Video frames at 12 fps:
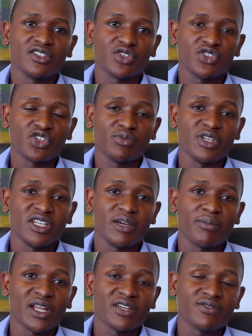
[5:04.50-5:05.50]
social media
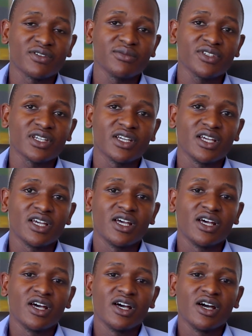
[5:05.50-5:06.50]
platforms.
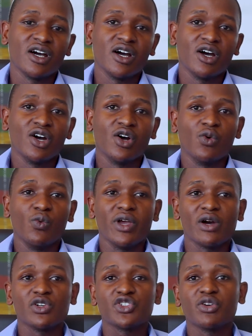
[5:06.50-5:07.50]
We
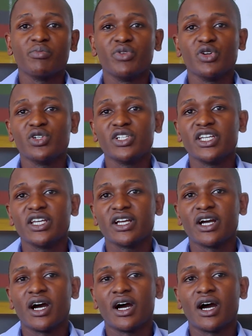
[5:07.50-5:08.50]
are also
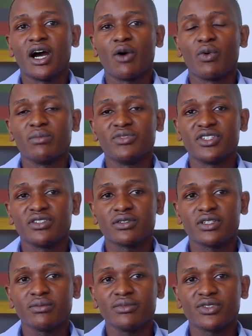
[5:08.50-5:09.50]
building a web
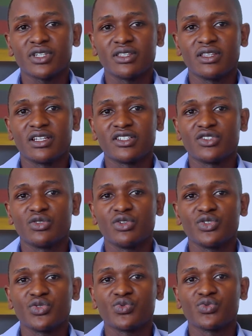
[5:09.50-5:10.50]
system such that
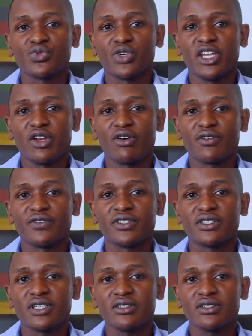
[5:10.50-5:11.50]
those in
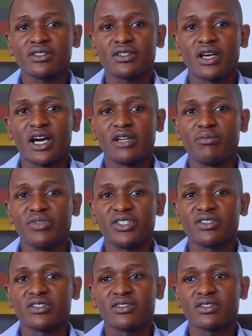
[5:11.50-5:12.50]
offices and
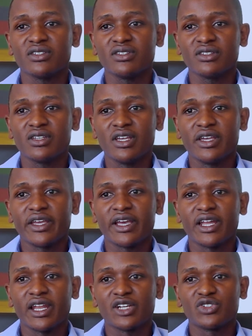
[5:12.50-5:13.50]
businesses
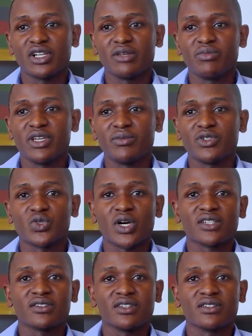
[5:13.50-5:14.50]
can actually be able to
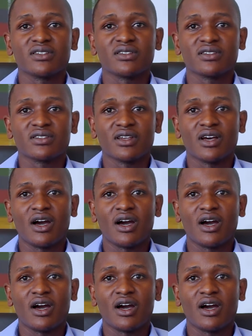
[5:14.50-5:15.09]
access